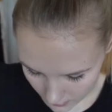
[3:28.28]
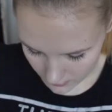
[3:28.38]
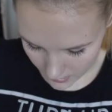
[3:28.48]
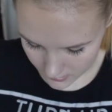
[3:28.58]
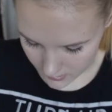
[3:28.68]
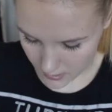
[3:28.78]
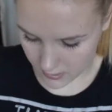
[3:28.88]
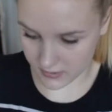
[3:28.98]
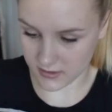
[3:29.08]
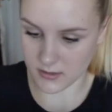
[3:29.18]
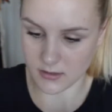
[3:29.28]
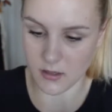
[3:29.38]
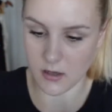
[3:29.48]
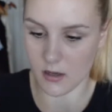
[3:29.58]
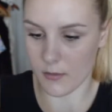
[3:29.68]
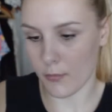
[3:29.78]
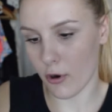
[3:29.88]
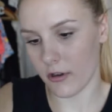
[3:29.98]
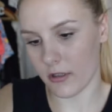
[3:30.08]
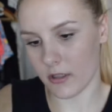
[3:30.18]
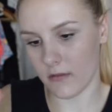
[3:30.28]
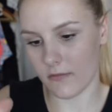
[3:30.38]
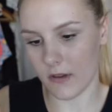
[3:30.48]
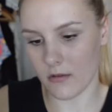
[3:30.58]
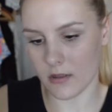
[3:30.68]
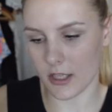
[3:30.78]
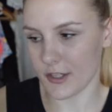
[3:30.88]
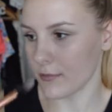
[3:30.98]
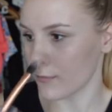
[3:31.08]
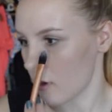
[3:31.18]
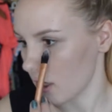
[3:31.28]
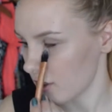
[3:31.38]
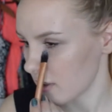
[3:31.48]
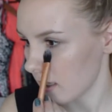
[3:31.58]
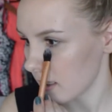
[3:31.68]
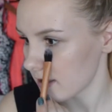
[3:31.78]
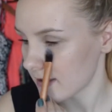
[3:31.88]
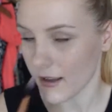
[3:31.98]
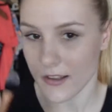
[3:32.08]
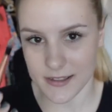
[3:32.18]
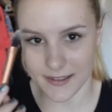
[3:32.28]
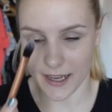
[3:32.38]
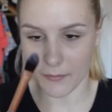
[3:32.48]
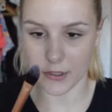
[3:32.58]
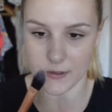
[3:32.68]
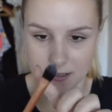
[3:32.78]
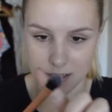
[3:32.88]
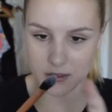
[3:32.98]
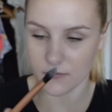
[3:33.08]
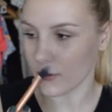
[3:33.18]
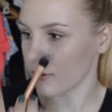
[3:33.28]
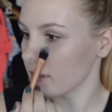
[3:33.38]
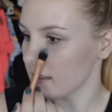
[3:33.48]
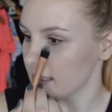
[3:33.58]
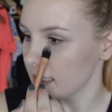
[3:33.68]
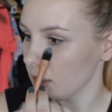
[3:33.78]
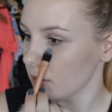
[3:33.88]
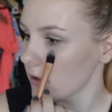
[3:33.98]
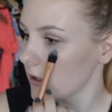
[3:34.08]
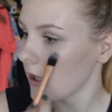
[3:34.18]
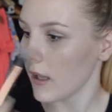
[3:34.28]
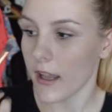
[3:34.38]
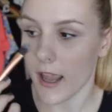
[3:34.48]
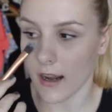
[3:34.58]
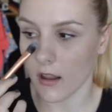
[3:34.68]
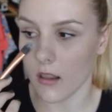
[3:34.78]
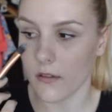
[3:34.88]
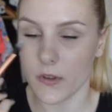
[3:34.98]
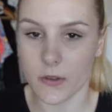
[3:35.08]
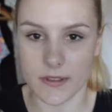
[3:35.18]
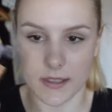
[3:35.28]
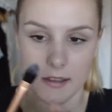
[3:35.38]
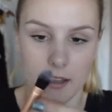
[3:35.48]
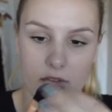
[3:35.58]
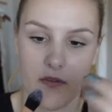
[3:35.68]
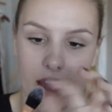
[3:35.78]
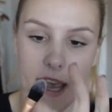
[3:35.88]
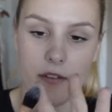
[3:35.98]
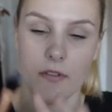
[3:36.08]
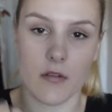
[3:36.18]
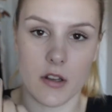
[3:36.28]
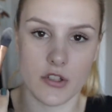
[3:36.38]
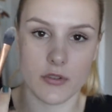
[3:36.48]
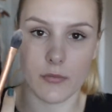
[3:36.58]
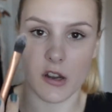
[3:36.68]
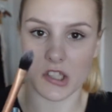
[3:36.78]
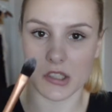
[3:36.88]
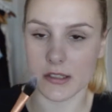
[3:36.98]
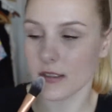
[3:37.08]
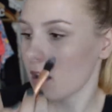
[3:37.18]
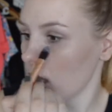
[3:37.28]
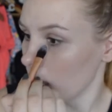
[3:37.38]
Then there's the pointed foundation brush, and I saw Sam use this for concealer, and I love using like flat foundation brushes